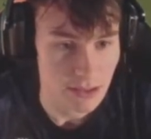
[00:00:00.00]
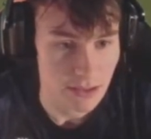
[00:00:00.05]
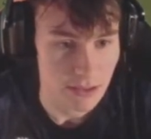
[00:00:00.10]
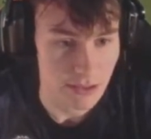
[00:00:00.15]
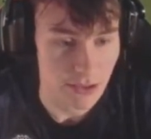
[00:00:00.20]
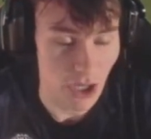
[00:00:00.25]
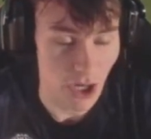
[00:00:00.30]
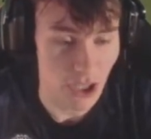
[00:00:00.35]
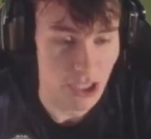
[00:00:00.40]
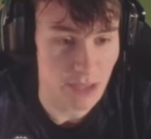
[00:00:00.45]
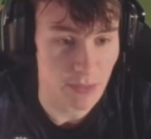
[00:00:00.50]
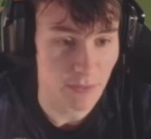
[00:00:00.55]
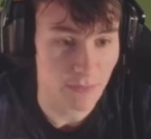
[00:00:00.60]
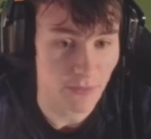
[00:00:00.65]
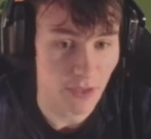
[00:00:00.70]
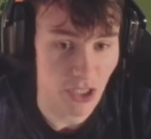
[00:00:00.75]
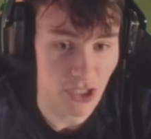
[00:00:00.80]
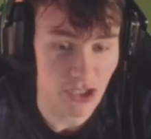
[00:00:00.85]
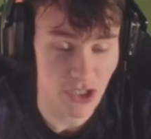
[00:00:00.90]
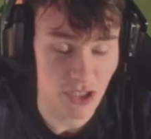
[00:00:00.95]
Now it's about
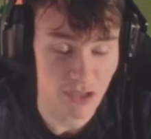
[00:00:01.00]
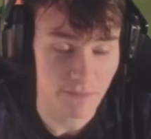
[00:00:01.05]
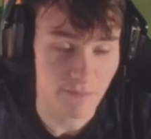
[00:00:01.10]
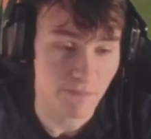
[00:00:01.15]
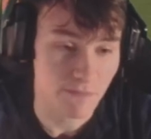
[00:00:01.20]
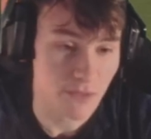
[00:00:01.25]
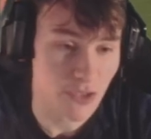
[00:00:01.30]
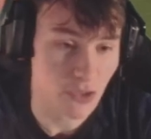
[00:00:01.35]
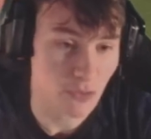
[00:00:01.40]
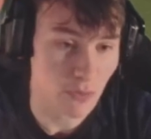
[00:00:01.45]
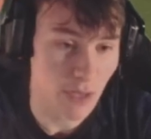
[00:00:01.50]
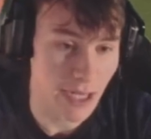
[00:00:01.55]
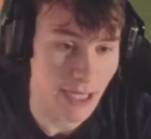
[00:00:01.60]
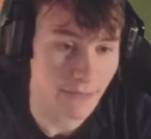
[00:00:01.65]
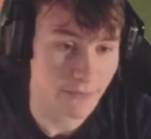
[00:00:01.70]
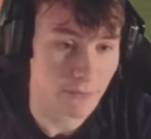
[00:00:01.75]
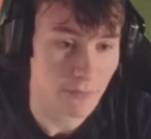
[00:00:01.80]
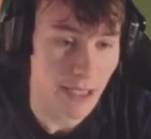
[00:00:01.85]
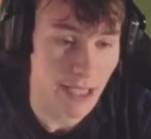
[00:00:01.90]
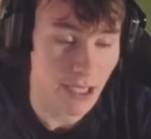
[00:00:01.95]
finishing. So
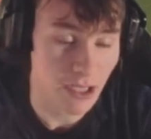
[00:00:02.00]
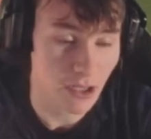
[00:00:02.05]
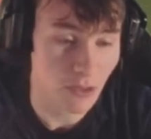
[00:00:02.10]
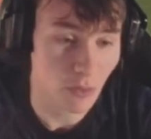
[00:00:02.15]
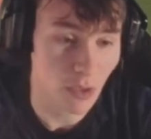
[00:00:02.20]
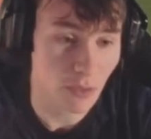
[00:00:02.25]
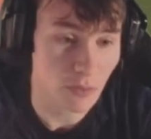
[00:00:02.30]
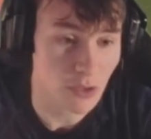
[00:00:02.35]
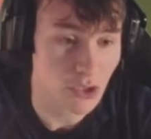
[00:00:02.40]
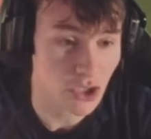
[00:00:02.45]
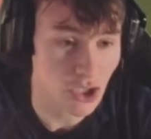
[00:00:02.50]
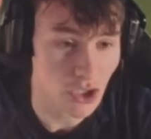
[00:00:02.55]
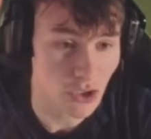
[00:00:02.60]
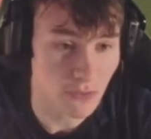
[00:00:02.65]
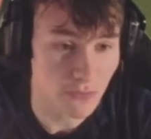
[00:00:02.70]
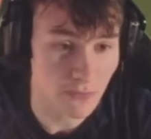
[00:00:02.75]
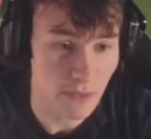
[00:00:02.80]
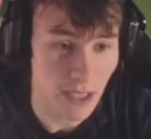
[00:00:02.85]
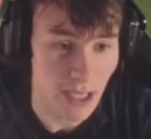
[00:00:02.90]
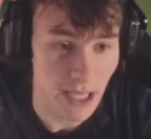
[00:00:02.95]
really from here, what I would do
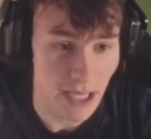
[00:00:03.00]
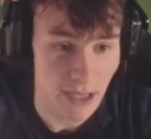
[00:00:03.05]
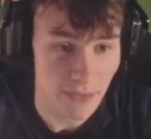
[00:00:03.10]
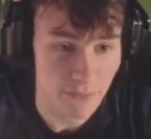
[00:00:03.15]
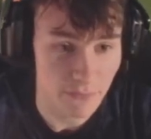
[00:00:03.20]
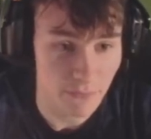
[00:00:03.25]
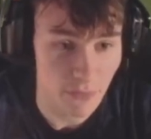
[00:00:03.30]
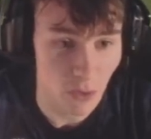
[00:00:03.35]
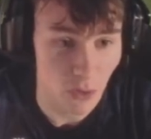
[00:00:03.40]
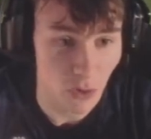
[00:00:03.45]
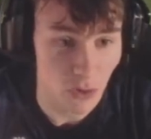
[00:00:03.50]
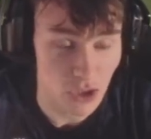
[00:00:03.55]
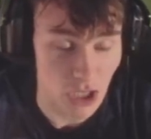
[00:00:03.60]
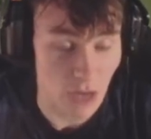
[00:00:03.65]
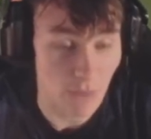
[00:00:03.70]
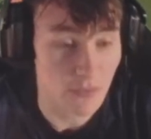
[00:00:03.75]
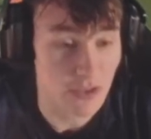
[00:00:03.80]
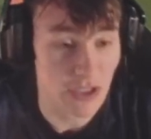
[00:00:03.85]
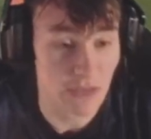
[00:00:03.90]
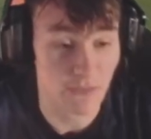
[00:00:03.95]
from Fluke,
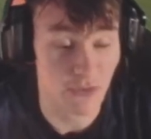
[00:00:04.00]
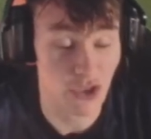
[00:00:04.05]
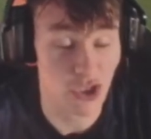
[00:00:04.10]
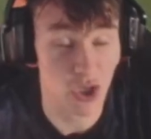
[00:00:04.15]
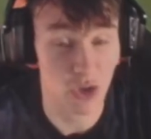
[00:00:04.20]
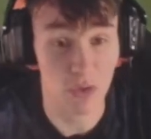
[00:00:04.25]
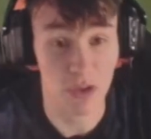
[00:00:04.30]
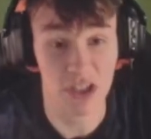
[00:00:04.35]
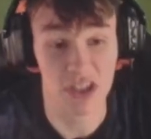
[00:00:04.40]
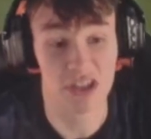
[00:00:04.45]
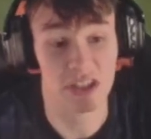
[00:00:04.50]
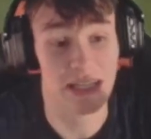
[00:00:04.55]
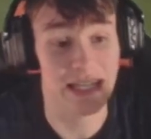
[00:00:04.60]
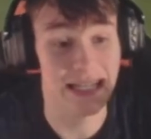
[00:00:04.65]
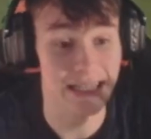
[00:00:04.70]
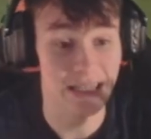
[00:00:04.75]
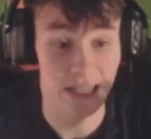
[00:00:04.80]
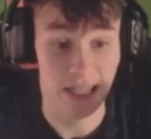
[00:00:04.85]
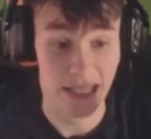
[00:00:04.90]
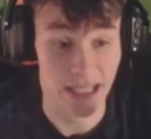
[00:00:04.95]
obviously for Jonas,
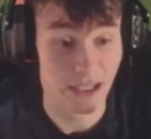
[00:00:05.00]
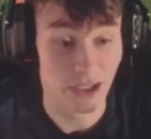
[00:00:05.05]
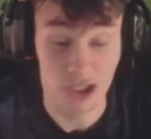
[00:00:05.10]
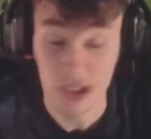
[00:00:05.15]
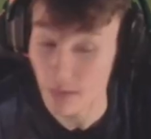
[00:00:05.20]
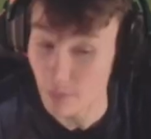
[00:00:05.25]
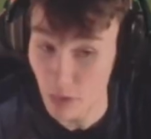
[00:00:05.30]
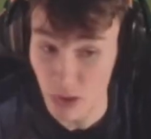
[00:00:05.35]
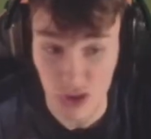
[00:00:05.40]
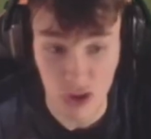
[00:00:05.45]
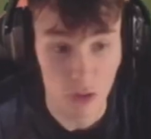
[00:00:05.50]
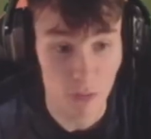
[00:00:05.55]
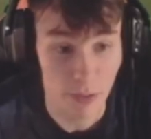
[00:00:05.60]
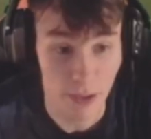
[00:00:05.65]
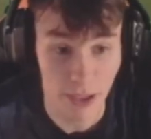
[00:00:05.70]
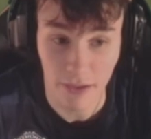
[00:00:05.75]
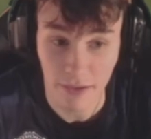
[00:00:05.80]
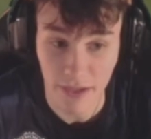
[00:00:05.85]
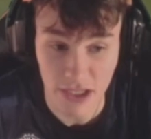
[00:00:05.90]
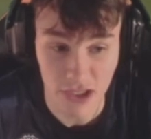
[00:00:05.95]
he doesn't have much hope
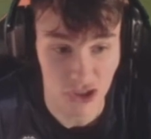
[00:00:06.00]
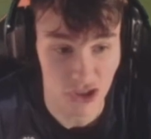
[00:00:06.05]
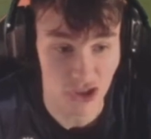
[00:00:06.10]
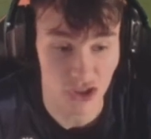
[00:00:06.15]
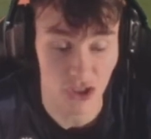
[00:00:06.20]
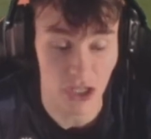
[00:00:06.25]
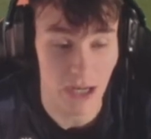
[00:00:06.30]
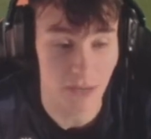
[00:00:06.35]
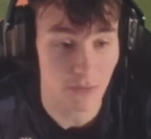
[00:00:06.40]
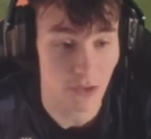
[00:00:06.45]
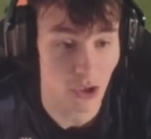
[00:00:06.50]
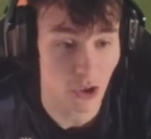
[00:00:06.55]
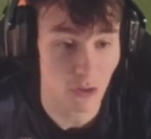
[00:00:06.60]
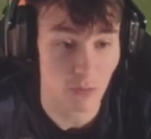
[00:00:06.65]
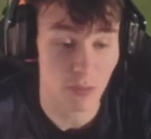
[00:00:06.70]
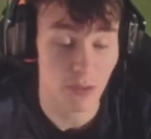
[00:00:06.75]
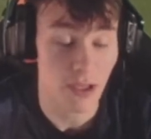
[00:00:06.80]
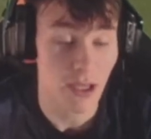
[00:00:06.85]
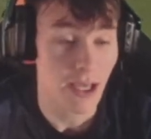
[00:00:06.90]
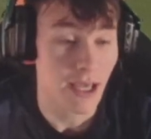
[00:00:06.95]
He's just going to have to
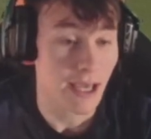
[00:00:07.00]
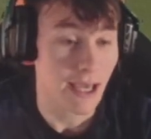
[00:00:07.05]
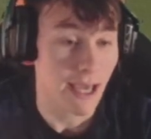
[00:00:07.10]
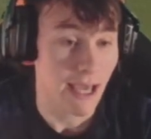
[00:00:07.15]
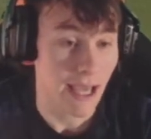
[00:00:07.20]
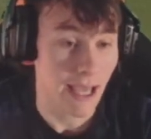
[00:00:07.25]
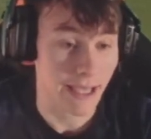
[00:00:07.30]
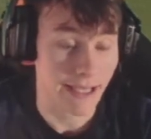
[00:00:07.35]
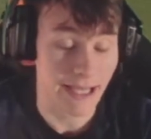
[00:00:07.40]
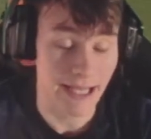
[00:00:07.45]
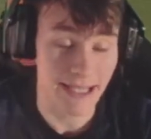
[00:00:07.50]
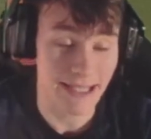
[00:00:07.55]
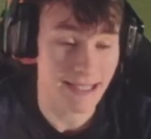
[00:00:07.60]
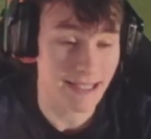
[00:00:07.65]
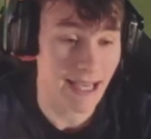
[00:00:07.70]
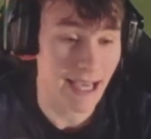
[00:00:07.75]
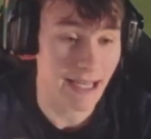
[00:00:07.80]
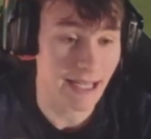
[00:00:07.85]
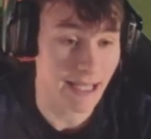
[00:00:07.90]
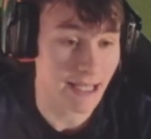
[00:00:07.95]
hope. He can't
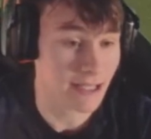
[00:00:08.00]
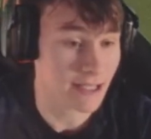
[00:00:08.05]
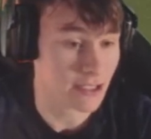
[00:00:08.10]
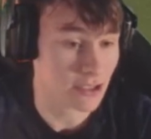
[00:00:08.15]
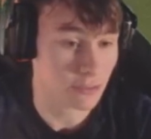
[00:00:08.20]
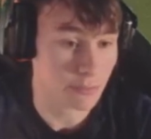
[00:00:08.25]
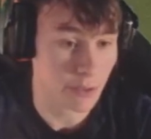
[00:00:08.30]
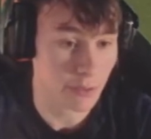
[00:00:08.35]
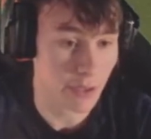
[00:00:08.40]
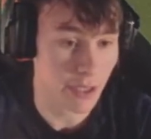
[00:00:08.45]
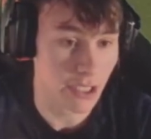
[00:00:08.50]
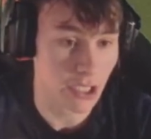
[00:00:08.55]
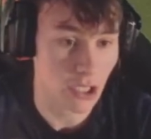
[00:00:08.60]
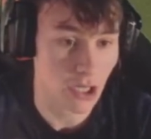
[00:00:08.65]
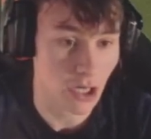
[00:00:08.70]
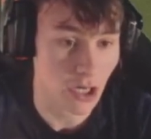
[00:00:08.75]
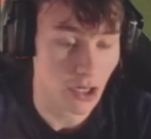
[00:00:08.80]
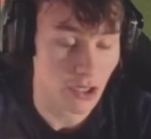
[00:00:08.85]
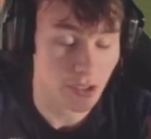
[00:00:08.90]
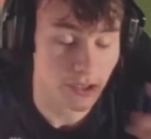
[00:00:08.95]
slide in. It's going to be a red
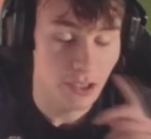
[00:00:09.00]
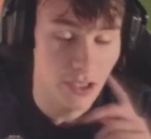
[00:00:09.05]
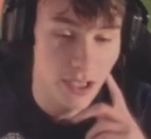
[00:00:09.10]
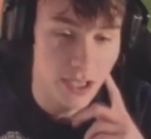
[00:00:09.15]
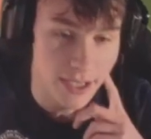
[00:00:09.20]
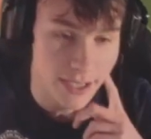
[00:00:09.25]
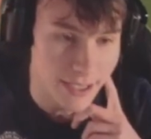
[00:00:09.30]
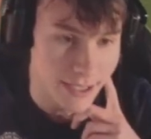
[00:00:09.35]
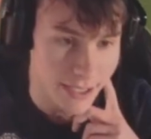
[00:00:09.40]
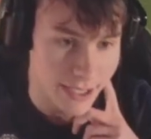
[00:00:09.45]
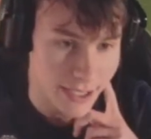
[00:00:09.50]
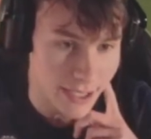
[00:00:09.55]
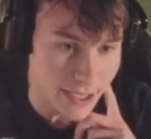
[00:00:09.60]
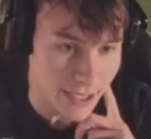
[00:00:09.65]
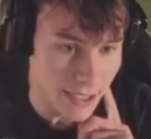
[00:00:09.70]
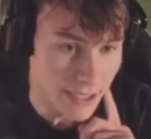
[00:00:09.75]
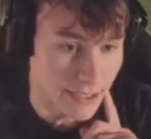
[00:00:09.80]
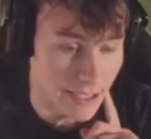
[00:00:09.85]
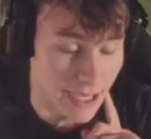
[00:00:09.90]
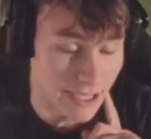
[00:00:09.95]
card.
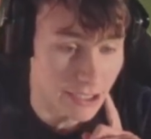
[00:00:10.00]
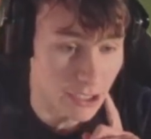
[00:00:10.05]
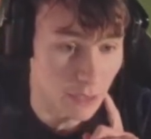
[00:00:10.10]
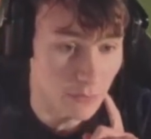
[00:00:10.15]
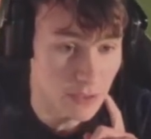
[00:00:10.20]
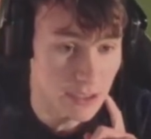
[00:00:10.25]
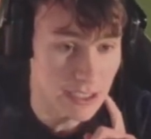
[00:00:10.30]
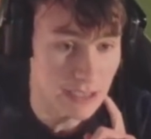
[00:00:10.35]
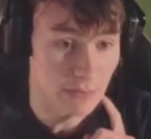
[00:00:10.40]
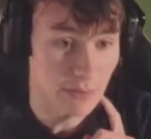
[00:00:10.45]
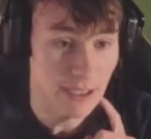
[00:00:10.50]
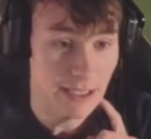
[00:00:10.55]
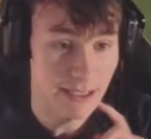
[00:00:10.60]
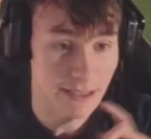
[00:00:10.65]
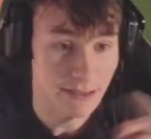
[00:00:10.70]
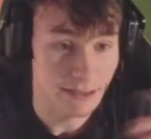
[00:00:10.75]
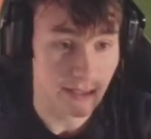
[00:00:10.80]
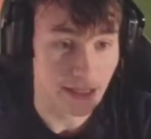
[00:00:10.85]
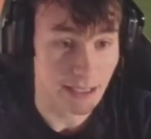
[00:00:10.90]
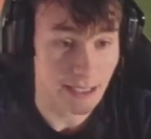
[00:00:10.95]
He can't
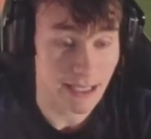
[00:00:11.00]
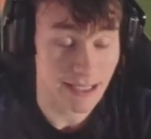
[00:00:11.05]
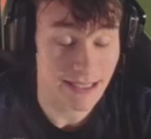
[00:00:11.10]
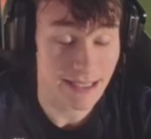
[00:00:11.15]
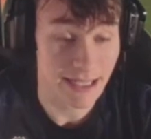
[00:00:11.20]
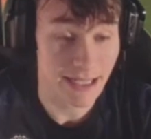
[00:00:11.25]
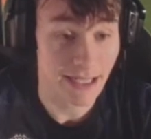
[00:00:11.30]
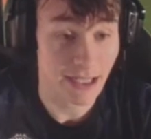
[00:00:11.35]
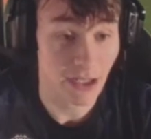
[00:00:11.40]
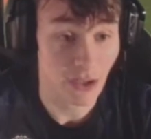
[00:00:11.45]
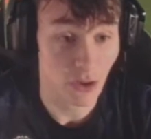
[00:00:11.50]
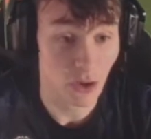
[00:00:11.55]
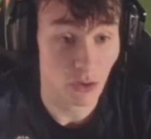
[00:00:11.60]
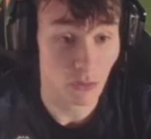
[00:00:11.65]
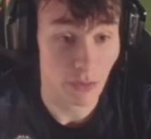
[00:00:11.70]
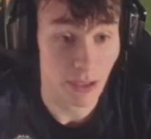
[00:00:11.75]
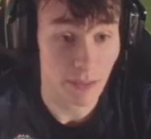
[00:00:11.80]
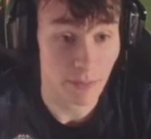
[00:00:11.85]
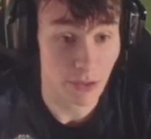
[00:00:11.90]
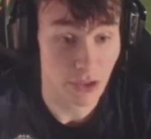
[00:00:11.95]
slide in at all
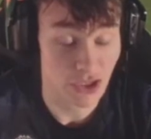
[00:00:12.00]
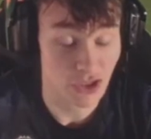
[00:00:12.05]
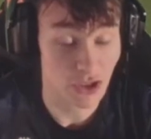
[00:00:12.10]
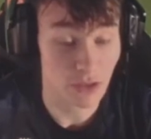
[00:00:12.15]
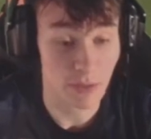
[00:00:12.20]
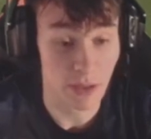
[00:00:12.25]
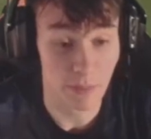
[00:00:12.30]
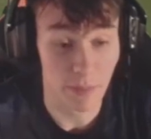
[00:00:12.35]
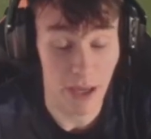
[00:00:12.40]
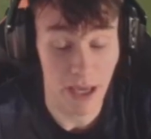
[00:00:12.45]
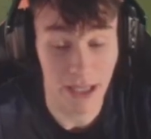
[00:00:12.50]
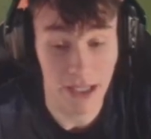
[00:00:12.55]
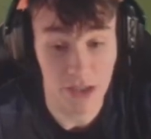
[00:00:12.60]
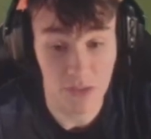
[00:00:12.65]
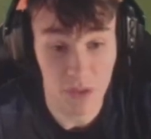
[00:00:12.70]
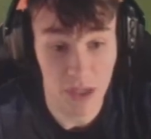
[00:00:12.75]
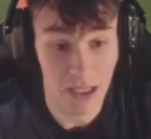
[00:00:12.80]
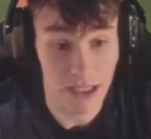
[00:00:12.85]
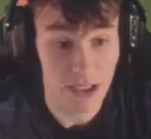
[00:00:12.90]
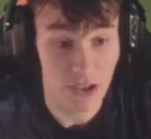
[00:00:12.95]
really, because it's going to be a pen as
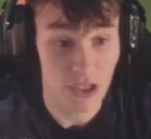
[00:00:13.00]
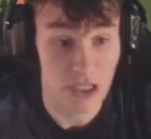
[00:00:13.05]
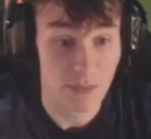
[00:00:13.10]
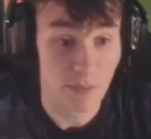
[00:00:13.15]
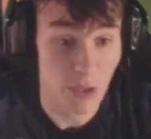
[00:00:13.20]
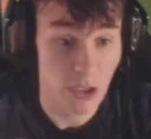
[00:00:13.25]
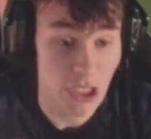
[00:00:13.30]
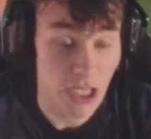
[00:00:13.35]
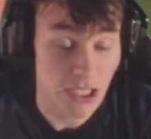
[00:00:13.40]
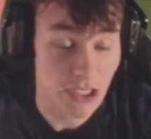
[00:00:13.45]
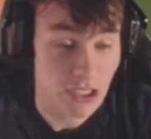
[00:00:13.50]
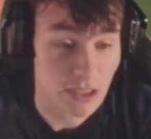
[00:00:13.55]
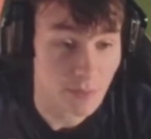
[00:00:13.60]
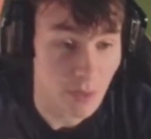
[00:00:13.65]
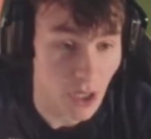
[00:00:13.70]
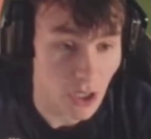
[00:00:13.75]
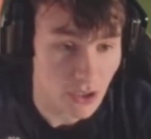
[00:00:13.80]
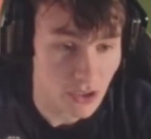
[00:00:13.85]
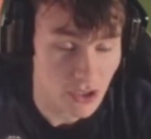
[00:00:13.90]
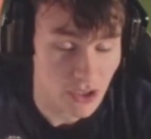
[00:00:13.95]
well. He's about to enter the
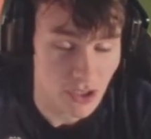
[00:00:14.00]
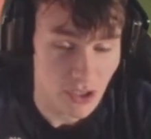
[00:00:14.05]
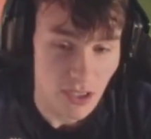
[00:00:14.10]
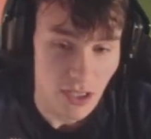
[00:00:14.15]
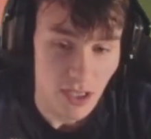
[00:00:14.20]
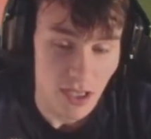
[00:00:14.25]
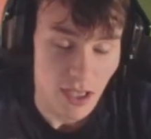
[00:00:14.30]
box.